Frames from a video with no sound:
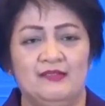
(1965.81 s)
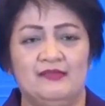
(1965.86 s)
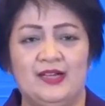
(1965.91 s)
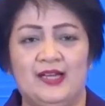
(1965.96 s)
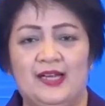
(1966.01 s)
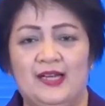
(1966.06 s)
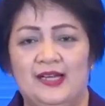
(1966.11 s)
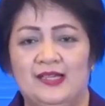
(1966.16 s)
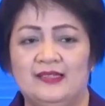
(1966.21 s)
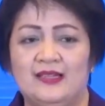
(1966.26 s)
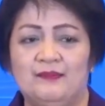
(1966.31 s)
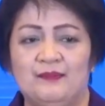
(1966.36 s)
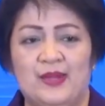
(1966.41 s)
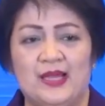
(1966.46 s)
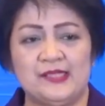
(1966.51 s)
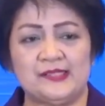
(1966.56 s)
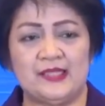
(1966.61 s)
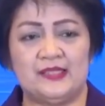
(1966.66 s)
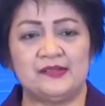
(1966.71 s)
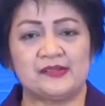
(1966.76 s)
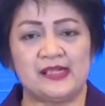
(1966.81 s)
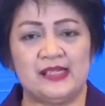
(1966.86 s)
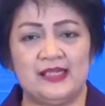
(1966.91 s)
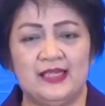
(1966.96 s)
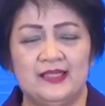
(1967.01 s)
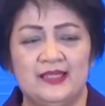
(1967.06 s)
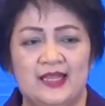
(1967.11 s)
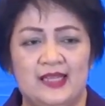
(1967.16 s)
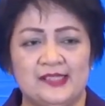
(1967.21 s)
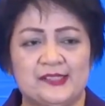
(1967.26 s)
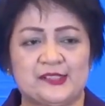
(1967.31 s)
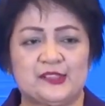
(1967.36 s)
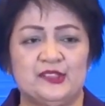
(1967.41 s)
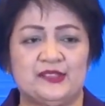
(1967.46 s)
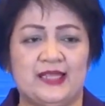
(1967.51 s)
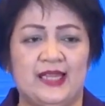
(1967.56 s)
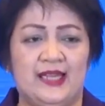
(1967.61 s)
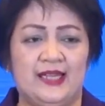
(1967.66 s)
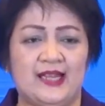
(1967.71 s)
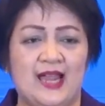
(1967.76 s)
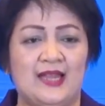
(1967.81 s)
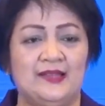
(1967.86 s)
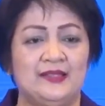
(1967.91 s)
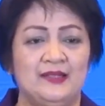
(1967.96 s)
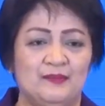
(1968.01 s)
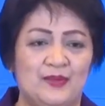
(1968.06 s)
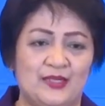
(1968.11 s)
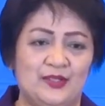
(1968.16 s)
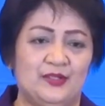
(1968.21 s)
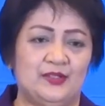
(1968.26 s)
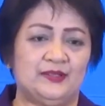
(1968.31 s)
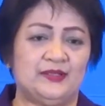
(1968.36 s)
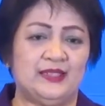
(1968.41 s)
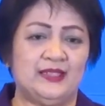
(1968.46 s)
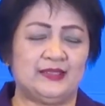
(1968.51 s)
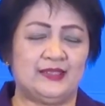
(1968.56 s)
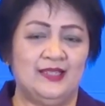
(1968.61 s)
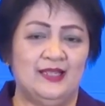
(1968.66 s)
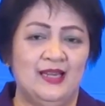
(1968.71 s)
where the patient really needs to take antibiotic,